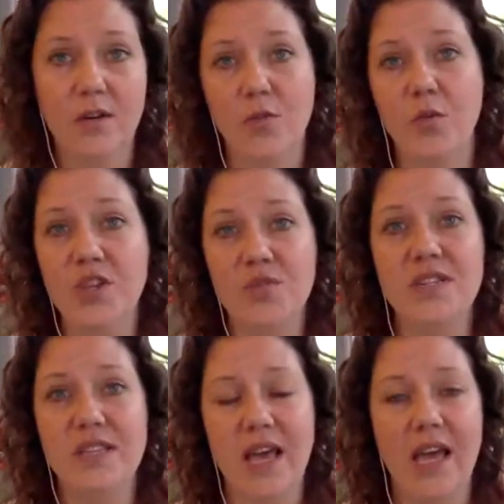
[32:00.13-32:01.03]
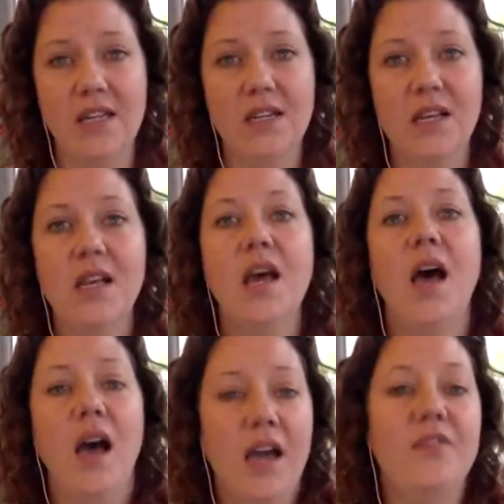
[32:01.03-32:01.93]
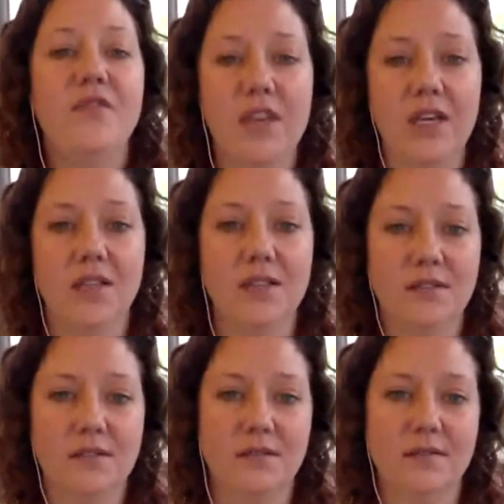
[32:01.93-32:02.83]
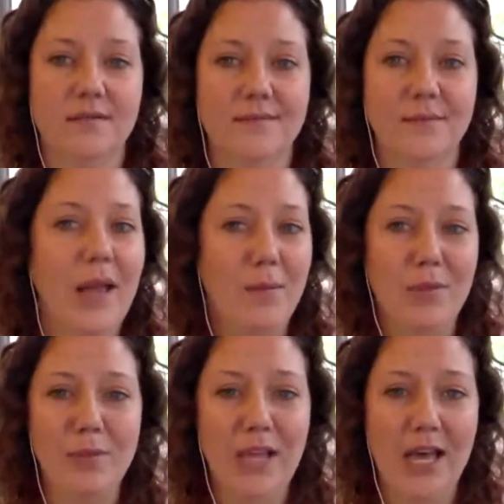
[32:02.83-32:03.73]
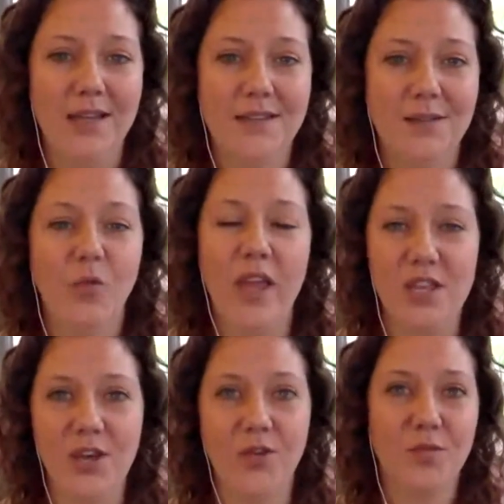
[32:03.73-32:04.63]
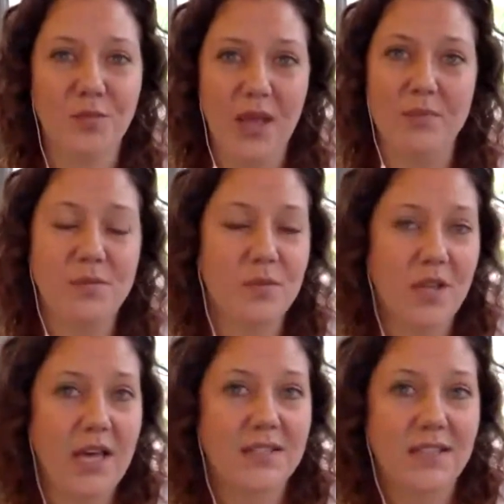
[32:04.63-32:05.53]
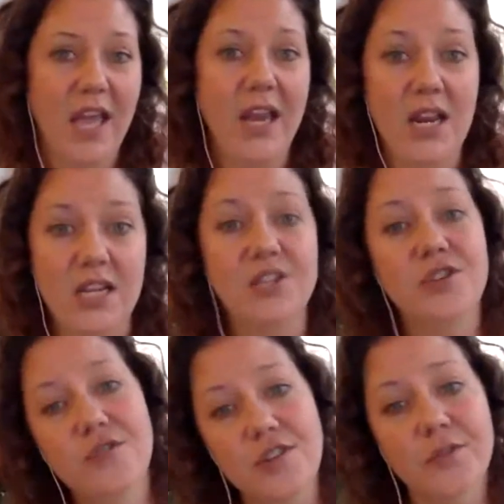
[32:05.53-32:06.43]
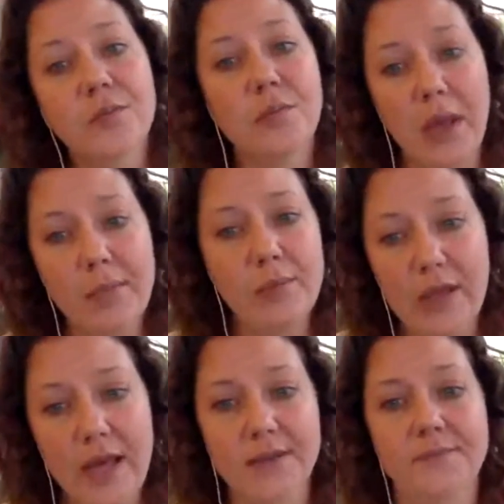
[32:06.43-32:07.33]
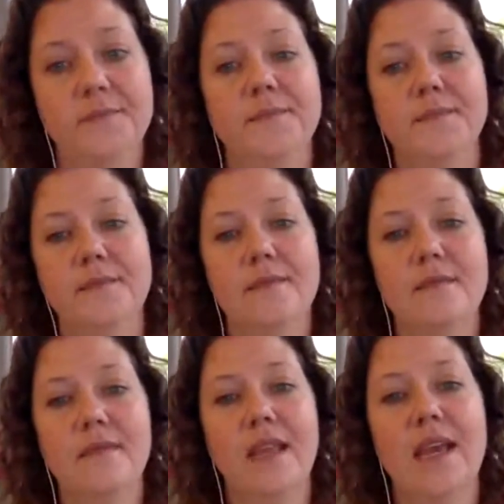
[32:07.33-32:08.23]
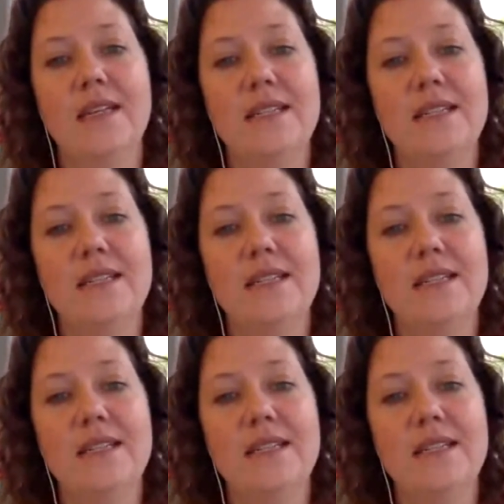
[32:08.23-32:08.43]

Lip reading: or when you did that, I feel blah, blah, blah, when you blah, blah, blah, and I need you to blah, blah, blah. And